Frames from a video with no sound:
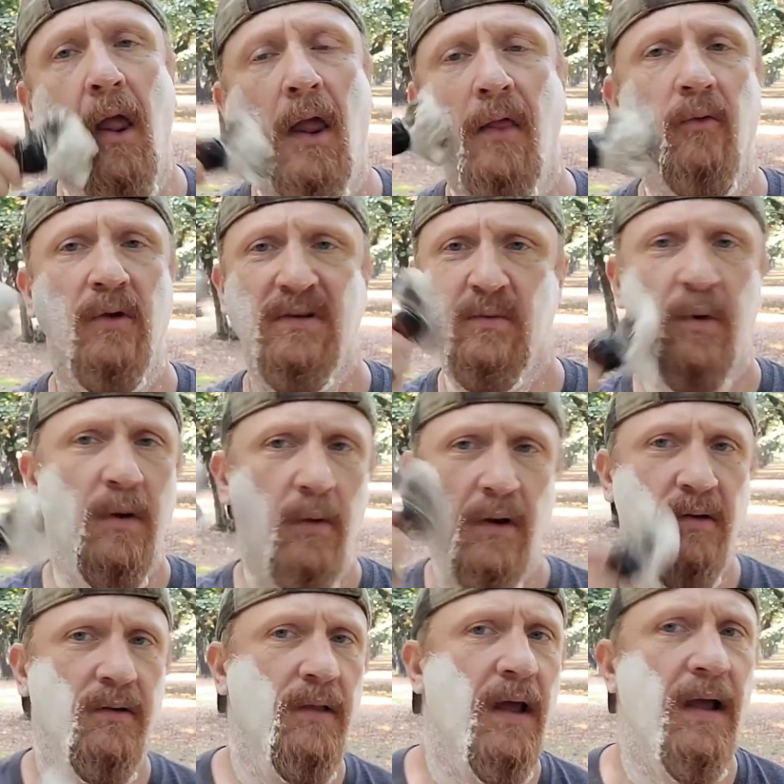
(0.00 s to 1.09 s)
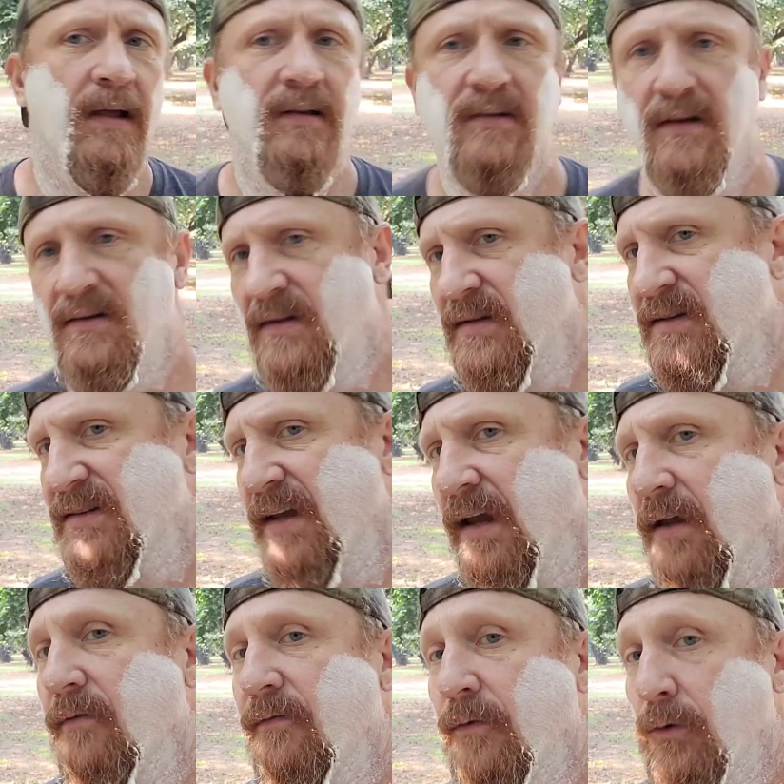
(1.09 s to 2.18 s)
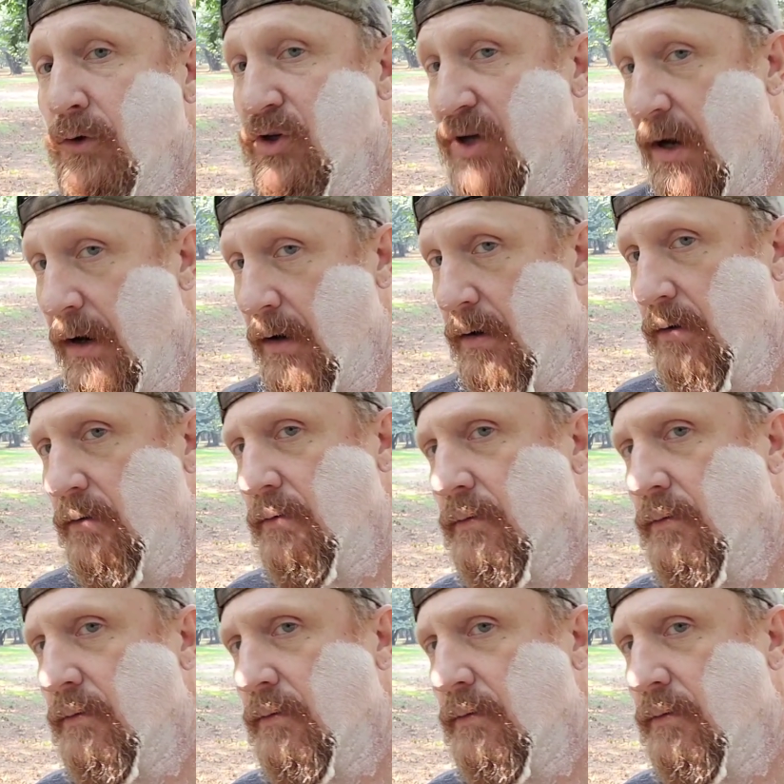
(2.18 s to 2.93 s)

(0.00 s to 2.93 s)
And the reason why I want to do that is because this is a fougere.